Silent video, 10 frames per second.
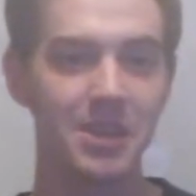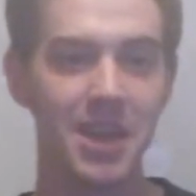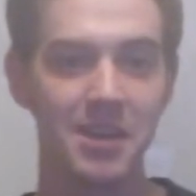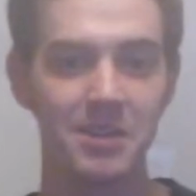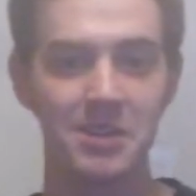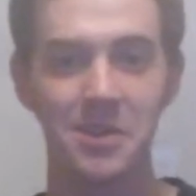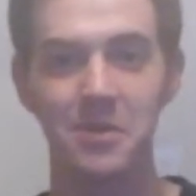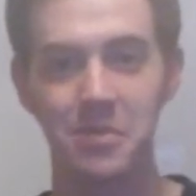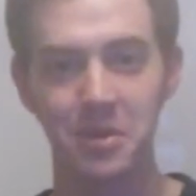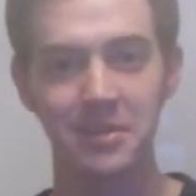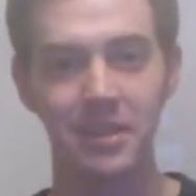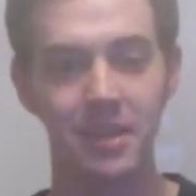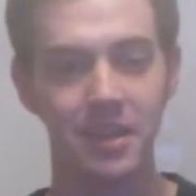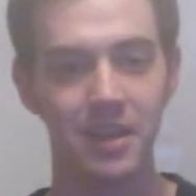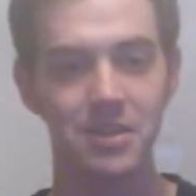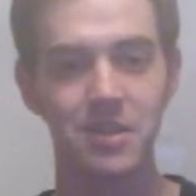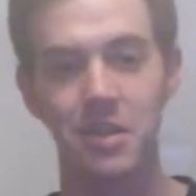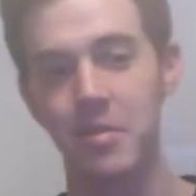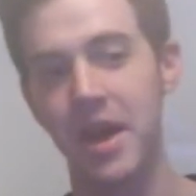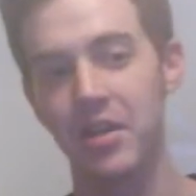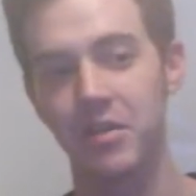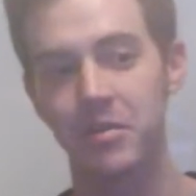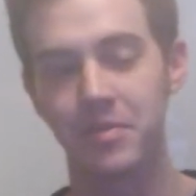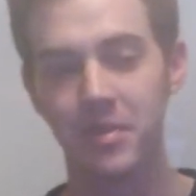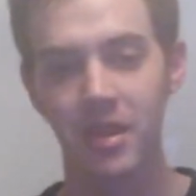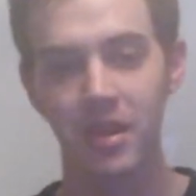a day or so, mostly the kitchen and the bathroom.